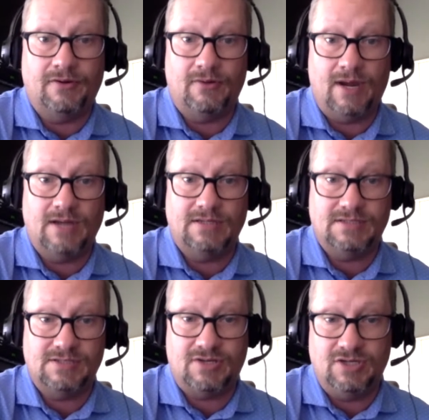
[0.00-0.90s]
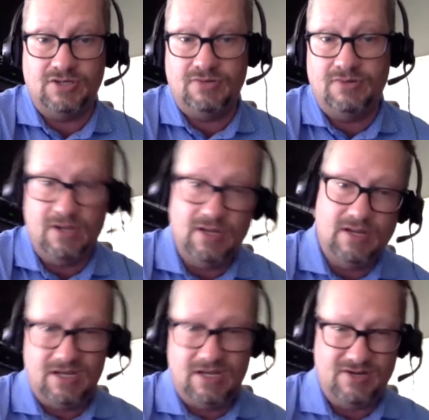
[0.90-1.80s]
Correct? So can you
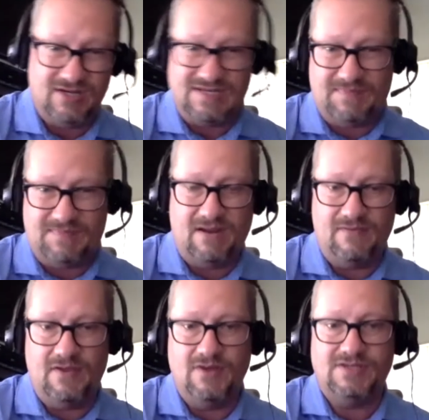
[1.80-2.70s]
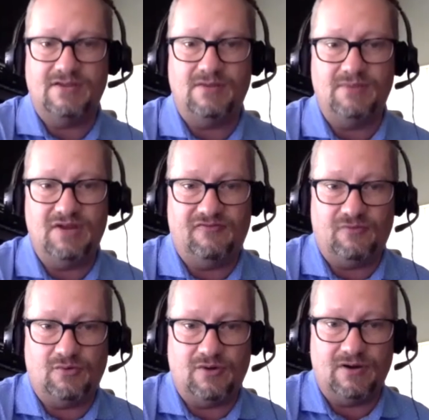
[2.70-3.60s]
expand on those a little bit
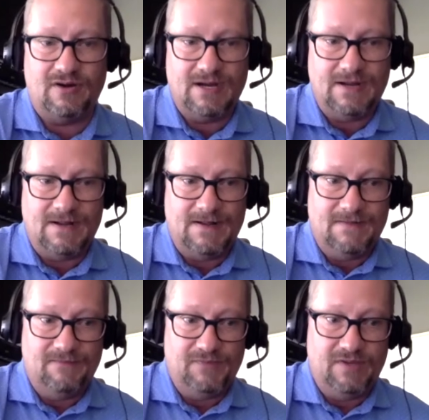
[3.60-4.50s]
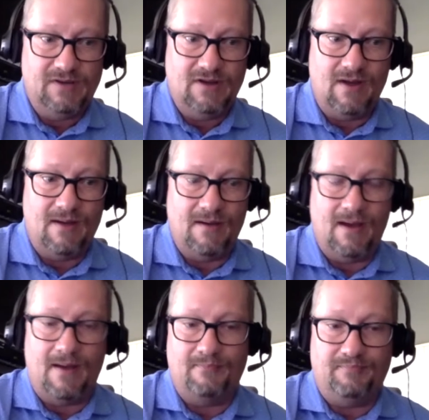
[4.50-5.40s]
for, you know,
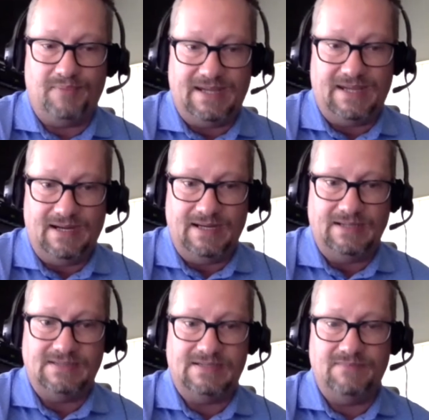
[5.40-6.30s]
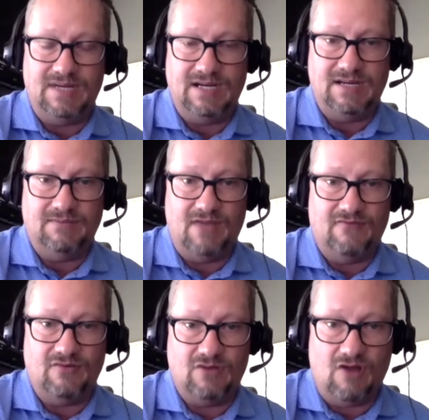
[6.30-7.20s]
a beginning to medium
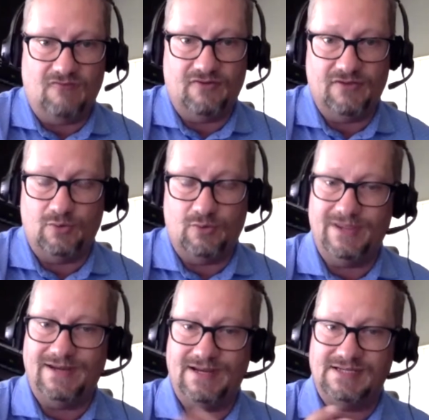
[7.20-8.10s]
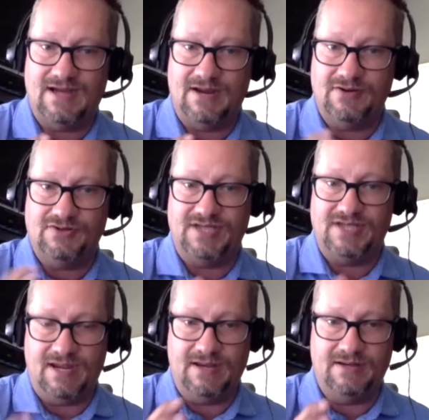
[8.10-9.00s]
level golfer that really doesn't
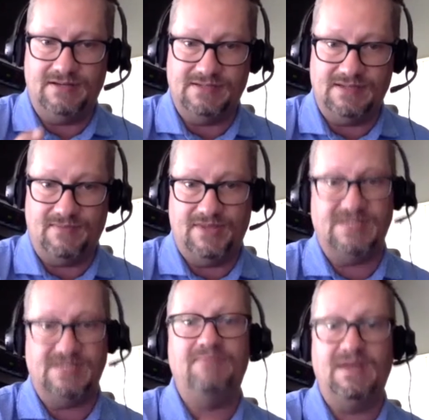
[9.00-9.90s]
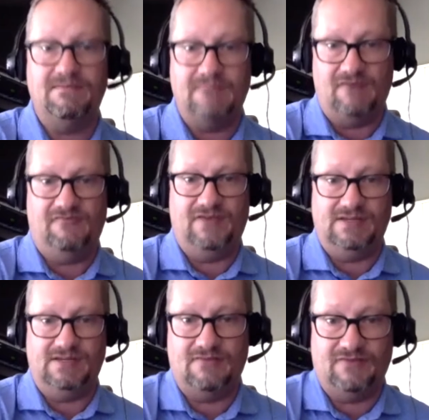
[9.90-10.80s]
understand some of the spin
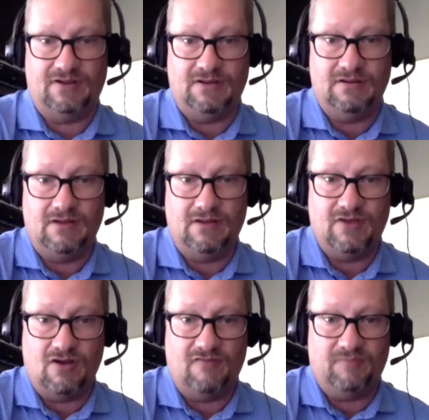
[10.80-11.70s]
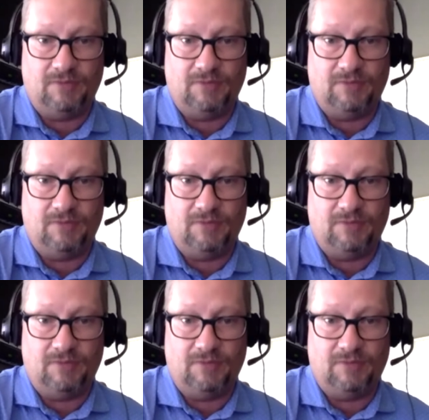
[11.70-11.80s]
benefits of a golf ball?